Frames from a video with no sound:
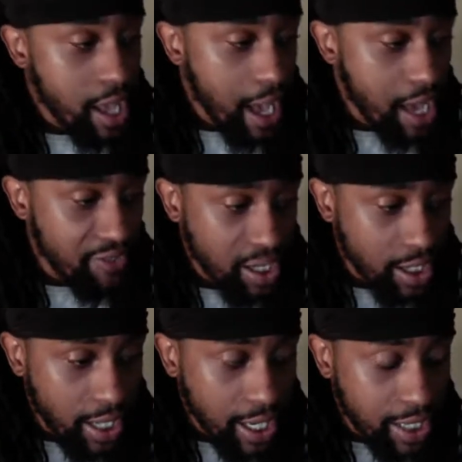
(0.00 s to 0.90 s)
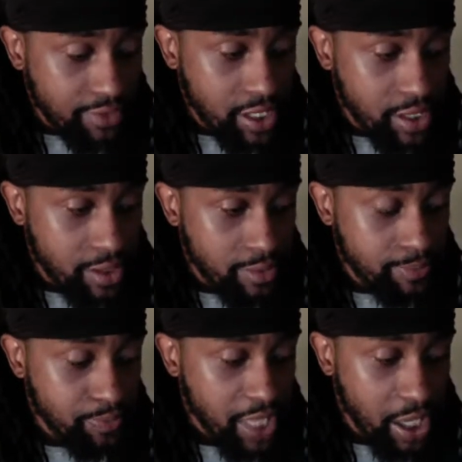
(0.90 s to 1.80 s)
I've had a lot of
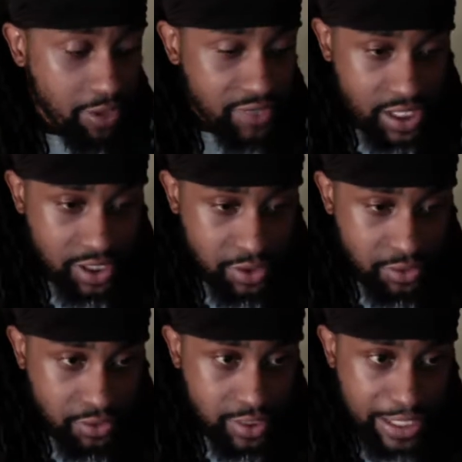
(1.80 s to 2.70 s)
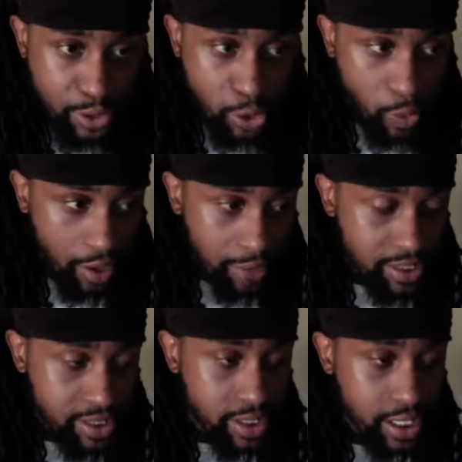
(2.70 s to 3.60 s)
health issues that require
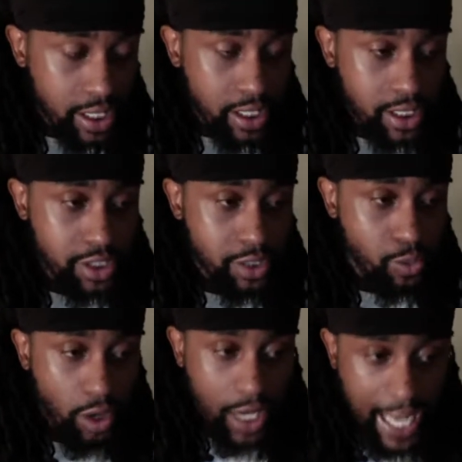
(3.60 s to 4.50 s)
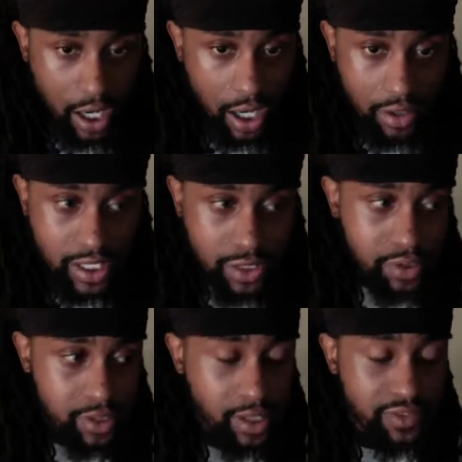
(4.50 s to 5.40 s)
me to work out and do
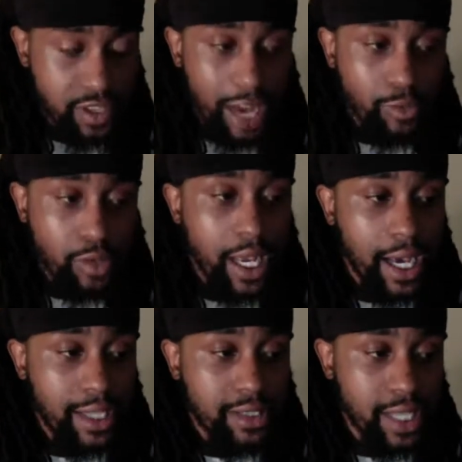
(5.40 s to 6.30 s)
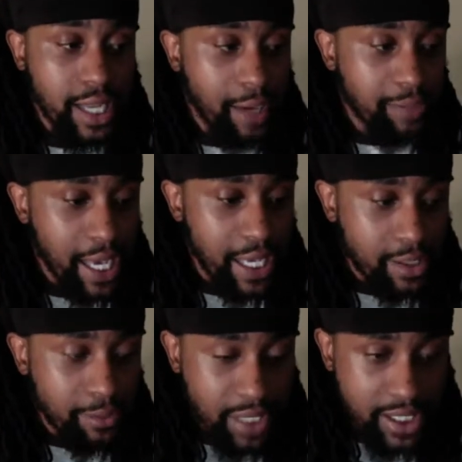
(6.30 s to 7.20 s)
stuff. So I realized that I'm not in the
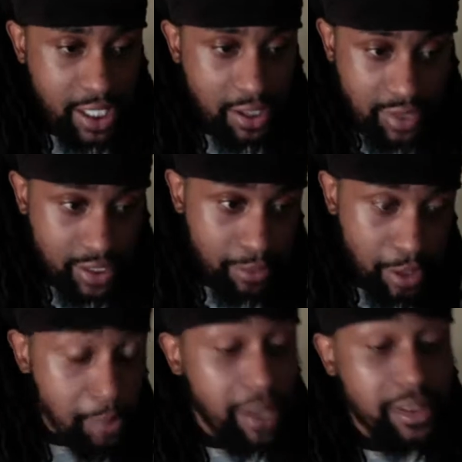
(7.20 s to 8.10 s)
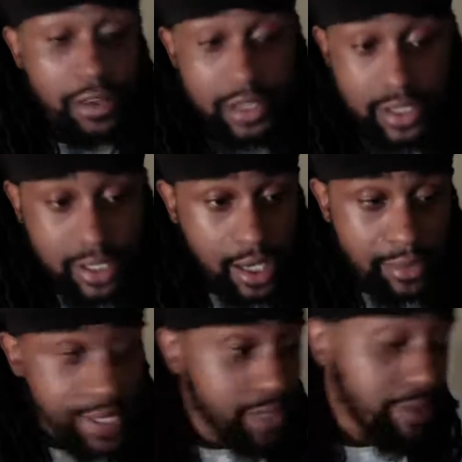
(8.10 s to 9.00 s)
best health anymore. I'm in my 30s now. I'm
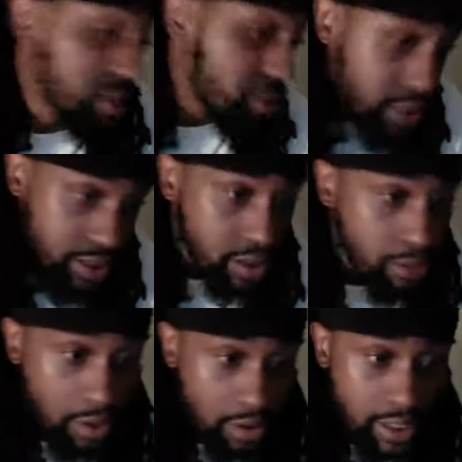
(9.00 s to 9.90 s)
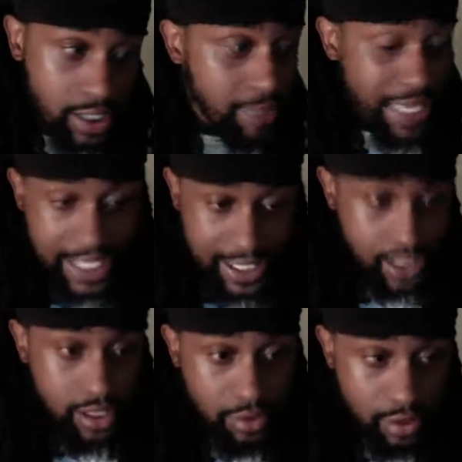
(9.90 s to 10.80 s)
not in my 20s no more. And I'm
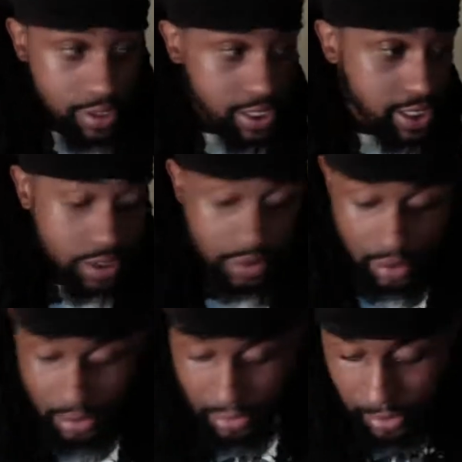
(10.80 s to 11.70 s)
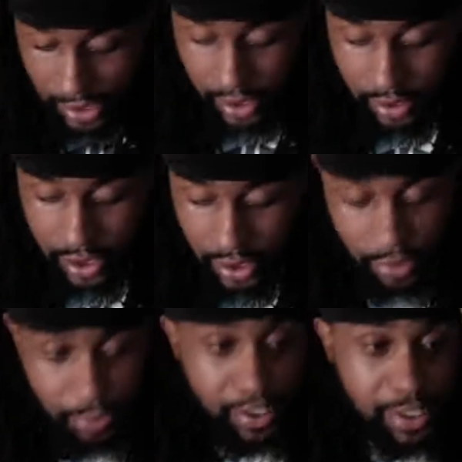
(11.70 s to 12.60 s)
achy, again, where my
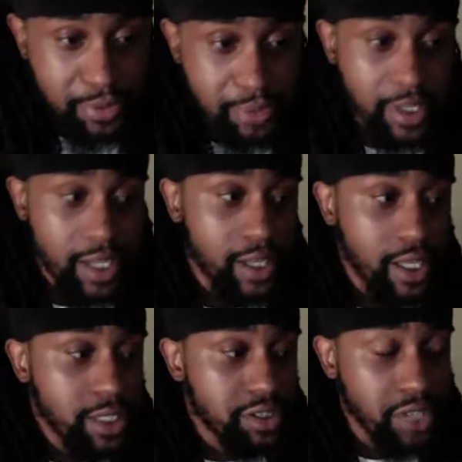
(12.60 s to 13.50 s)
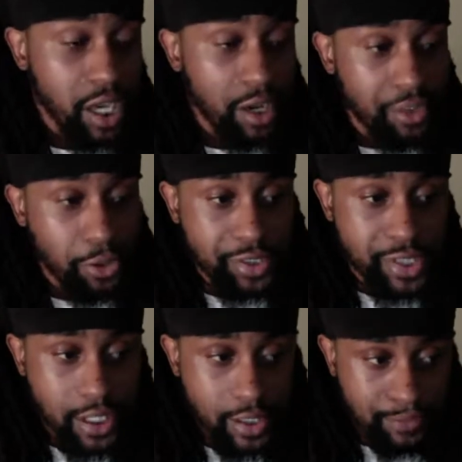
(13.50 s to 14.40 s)
30-year-old plus people at. So y'all know what's
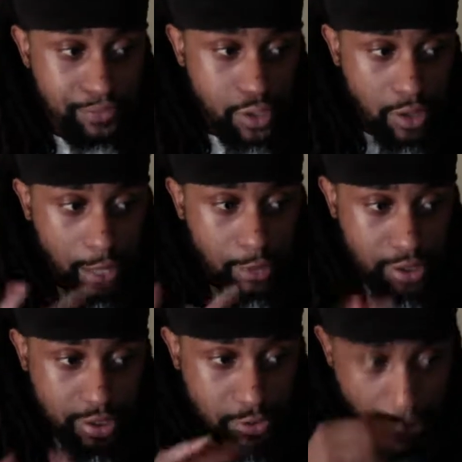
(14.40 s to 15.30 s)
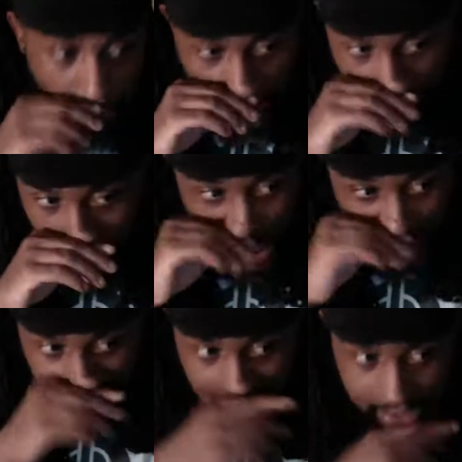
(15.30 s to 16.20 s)
up. So I'm assuming when I'm in my
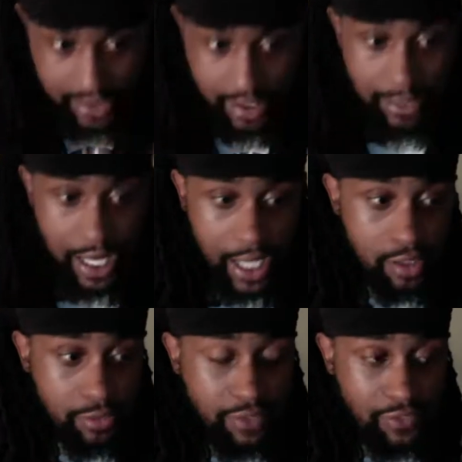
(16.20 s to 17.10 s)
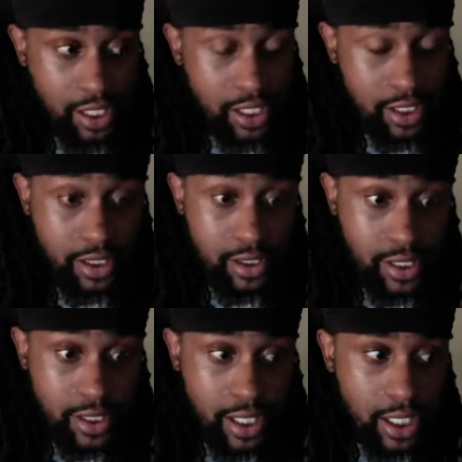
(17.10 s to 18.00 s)
50s, I'm not going to be feeling
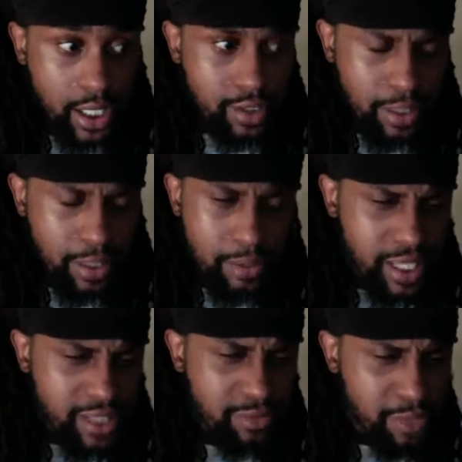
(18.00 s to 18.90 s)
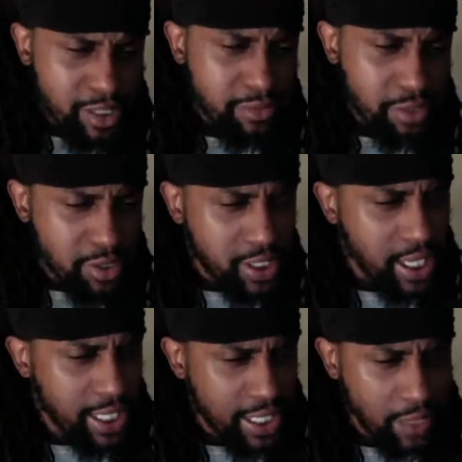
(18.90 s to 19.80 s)
good. So let me make as much music I
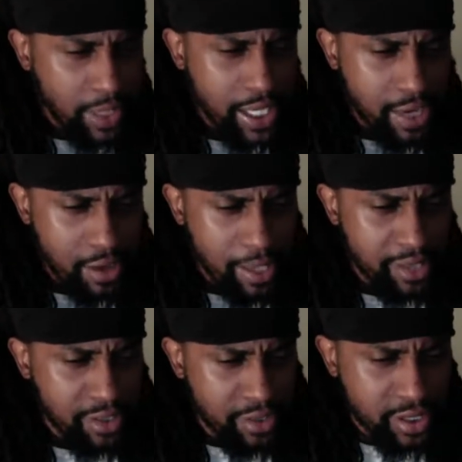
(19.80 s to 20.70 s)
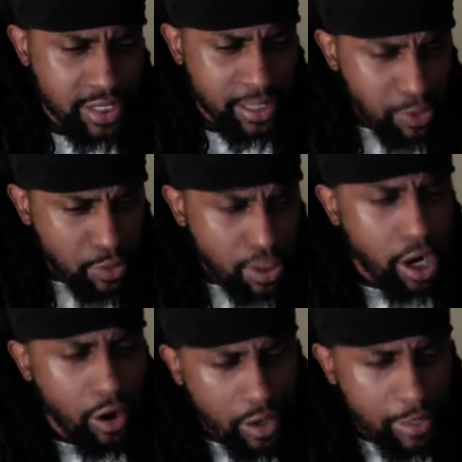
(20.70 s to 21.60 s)
can right now in my 30s. Let me work
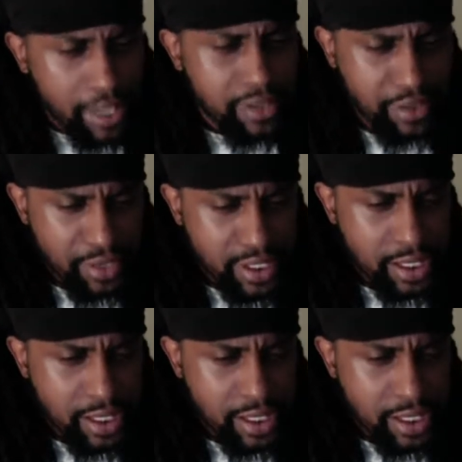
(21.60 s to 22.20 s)
hard in my 30s.